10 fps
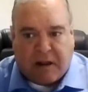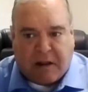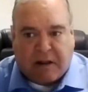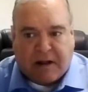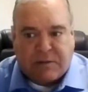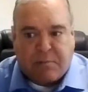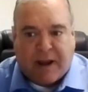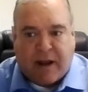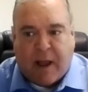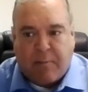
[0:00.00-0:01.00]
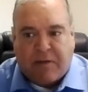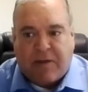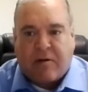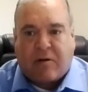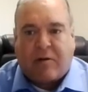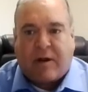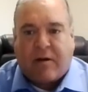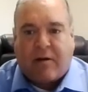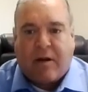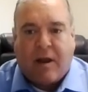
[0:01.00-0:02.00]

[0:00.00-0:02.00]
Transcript: let's make a hypothetical here.